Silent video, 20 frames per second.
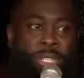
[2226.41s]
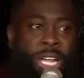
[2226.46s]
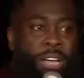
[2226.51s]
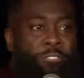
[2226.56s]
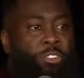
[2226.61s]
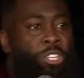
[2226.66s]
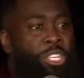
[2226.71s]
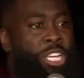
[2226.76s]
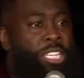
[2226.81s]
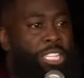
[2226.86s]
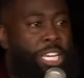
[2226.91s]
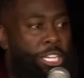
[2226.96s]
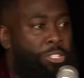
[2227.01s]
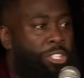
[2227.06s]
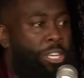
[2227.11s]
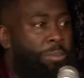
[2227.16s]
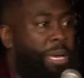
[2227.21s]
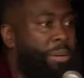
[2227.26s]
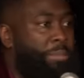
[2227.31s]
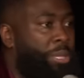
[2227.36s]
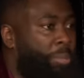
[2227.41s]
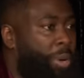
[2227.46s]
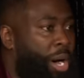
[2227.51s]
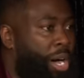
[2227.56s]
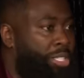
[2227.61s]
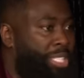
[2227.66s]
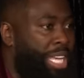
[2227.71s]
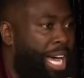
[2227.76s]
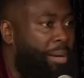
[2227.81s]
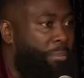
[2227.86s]
And for years, I used to blame the
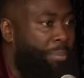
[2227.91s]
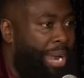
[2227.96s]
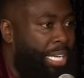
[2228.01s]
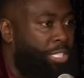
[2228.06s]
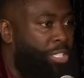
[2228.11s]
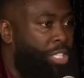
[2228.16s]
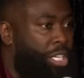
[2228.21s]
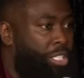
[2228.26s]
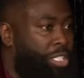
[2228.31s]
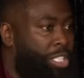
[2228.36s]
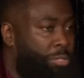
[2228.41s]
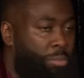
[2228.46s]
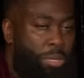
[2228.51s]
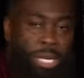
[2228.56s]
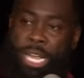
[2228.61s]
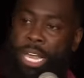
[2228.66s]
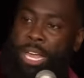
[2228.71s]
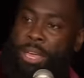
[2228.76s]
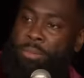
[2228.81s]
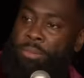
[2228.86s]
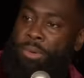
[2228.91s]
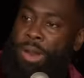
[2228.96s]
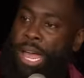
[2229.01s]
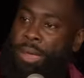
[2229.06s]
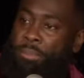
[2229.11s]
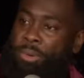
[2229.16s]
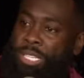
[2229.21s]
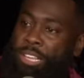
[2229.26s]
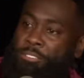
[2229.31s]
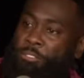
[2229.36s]
pastor at black churches,
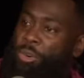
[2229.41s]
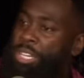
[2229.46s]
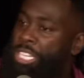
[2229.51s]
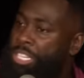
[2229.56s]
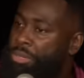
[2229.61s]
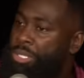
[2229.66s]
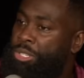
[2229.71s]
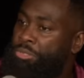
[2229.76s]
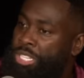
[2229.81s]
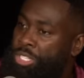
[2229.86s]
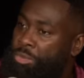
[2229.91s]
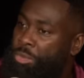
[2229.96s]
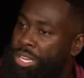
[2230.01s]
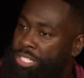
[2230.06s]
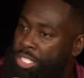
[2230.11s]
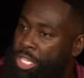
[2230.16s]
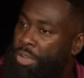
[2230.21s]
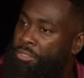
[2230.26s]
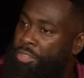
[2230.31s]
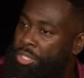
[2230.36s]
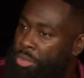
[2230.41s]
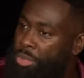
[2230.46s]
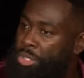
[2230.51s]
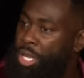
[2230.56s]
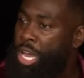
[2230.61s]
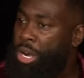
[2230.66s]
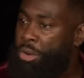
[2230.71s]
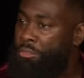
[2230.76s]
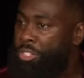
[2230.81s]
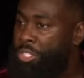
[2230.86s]
right? Because I thought he was the reason why service was
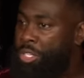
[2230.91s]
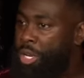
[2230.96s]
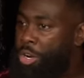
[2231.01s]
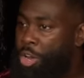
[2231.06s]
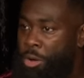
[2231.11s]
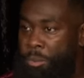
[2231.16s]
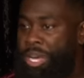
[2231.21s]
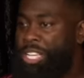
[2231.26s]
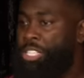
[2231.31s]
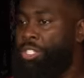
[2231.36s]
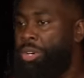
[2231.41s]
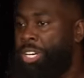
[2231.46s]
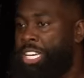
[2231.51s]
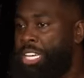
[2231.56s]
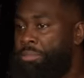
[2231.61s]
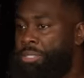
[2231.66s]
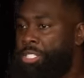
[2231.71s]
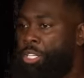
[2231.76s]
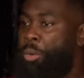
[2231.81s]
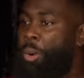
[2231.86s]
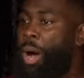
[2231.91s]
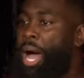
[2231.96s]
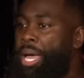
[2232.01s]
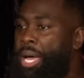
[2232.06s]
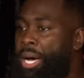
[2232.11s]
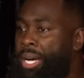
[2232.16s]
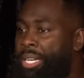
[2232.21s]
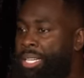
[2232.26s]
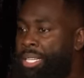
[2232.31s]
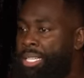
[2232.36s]
going on for so long. But it's not him. It's the
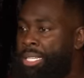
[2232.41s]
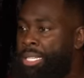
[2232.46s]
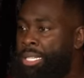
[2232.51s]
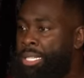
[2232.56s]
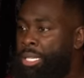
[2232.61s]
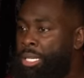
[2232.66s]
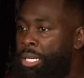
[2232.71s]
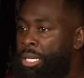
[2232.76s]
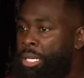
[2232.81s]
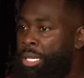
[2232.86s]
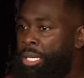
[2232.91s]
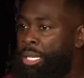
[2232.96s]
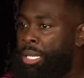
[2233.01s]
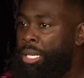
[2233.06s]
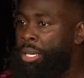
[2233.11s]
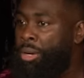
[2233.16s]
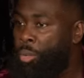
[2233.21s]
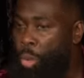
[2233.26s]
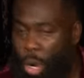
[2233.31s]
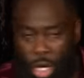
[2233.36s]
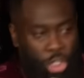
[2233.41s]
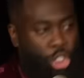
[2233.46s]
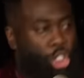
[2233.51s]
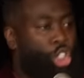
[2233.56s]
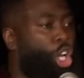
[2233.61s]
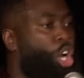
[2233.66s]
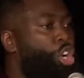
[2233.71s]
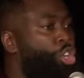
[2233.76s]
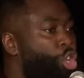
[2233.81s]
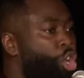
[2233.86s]
choir. What
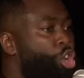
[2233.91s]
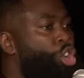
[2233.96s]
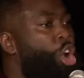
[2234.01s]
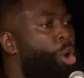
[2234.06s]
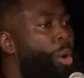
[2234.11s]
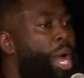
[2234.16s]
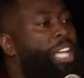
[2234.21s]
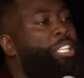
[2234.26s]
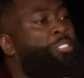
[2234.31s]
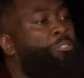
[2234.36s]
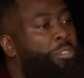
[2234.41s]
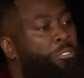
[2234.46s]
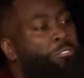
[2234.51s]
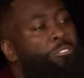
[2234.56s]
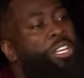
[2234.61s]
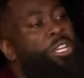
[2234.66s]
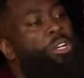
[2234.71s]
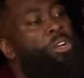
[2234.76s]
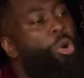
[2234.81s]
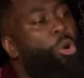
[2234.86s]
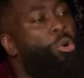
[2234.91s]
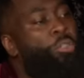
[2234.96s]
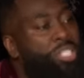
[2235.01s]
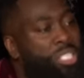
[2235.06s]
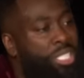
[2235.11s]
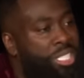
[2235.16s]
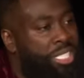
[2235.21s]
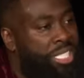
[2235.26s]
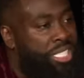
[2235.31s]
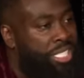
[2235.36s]
song you know has 15
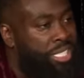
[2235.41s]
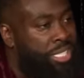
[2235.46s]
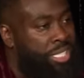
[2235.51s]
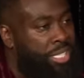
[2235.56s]
choruses?